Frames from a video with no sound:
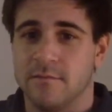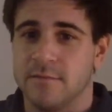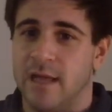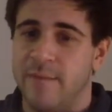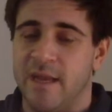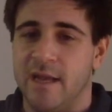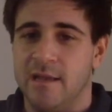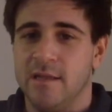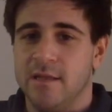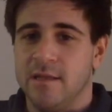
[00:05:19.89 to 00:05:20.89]
I mean,
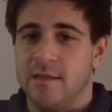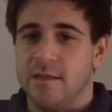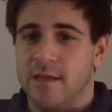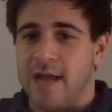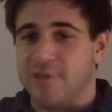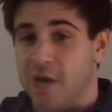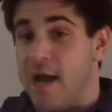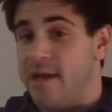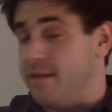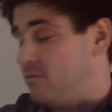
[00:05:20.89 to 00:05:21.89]
I
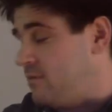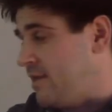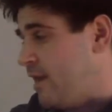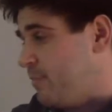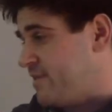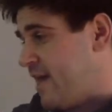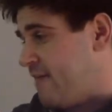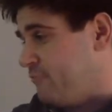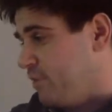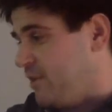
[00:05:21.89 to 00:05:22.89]
try. It helps to
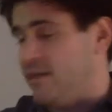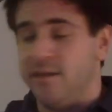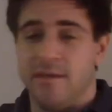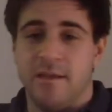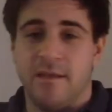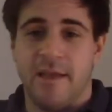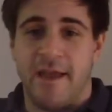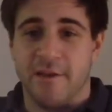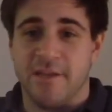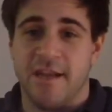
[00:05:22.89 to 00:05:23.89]
have really
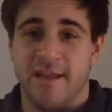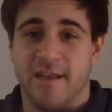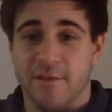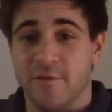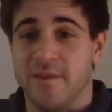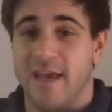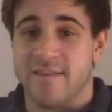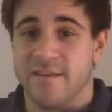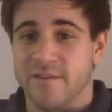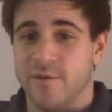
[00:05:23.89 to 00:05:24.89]
energetic and
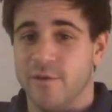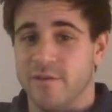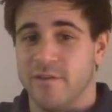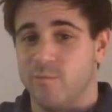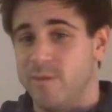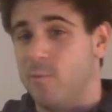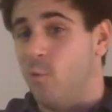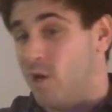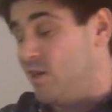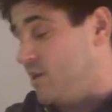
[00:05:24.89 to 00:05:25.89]
enthusiastic students because when people
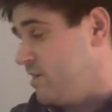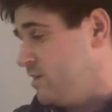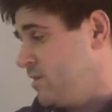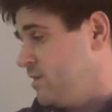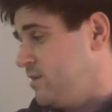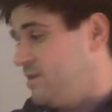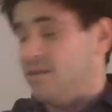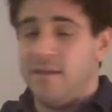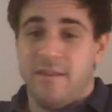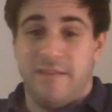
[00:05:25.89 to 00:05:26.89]
want to learn,
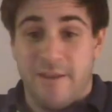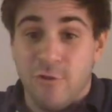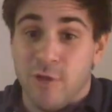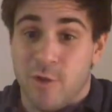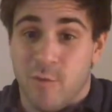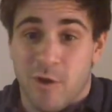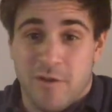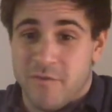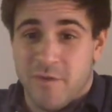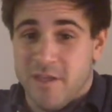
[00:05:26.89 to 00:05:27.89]
they do learn more.
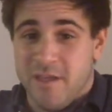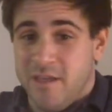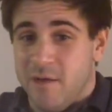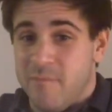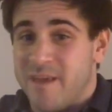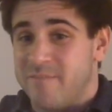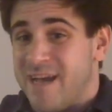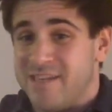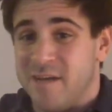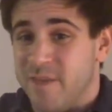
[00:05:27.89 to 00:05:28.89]
There's really, it makes my
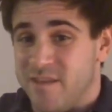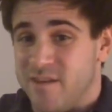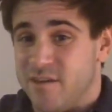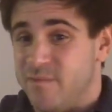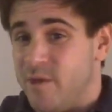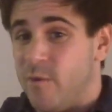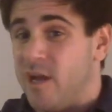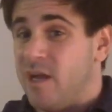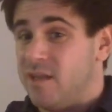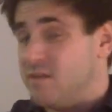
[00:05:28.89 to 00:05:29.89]
job easier, to be quite
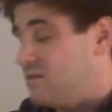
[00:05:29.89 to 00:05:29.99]
honest.